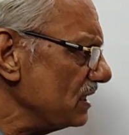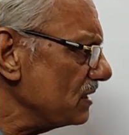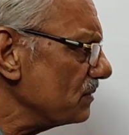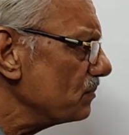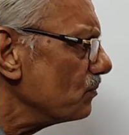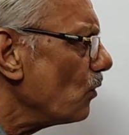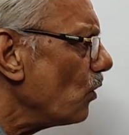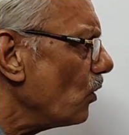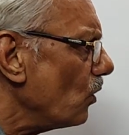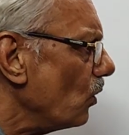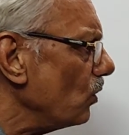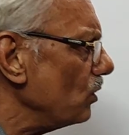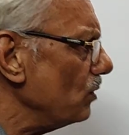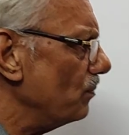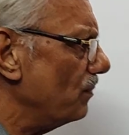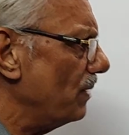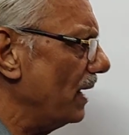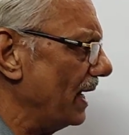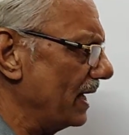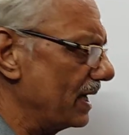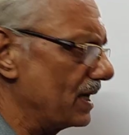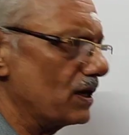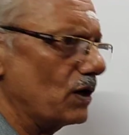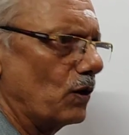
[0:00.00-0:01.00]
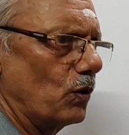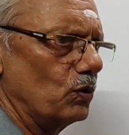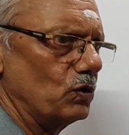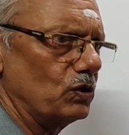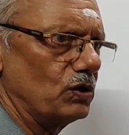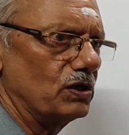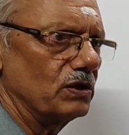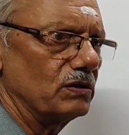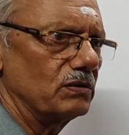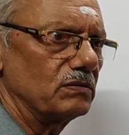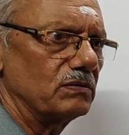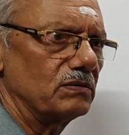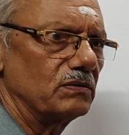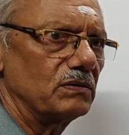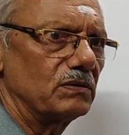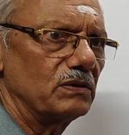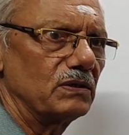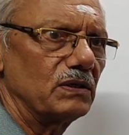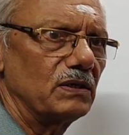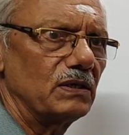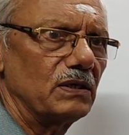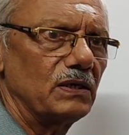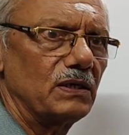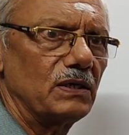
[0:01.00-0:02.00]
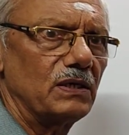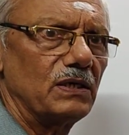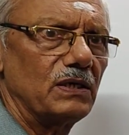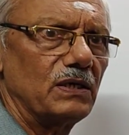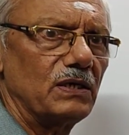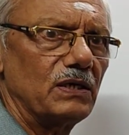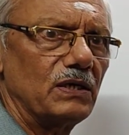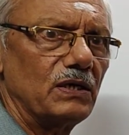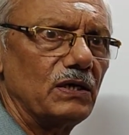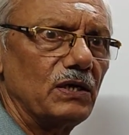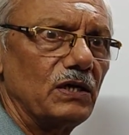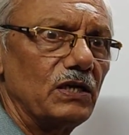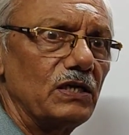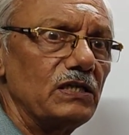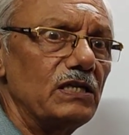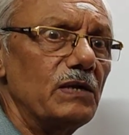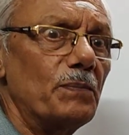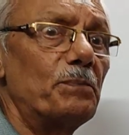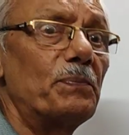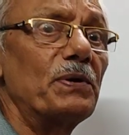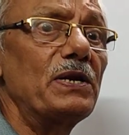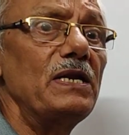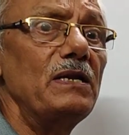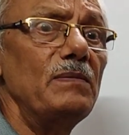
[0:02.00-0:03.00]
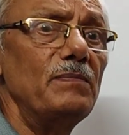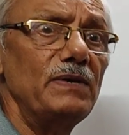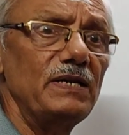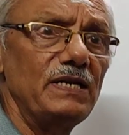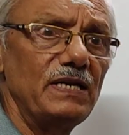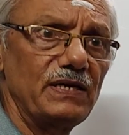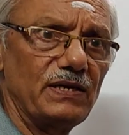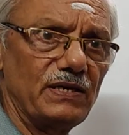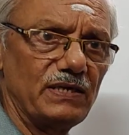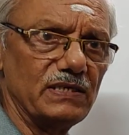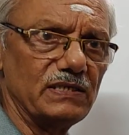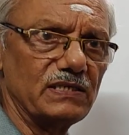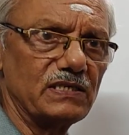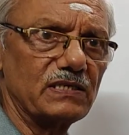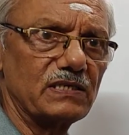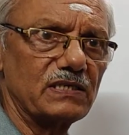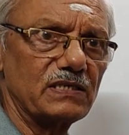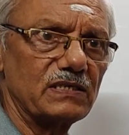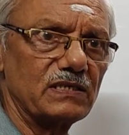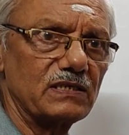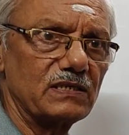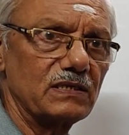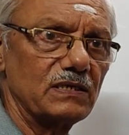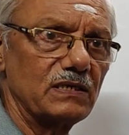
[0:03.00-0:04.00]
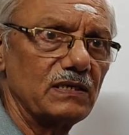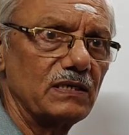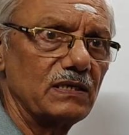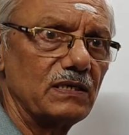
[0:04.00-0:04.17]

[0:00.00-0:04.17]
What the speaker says: a small background, the preliminaries,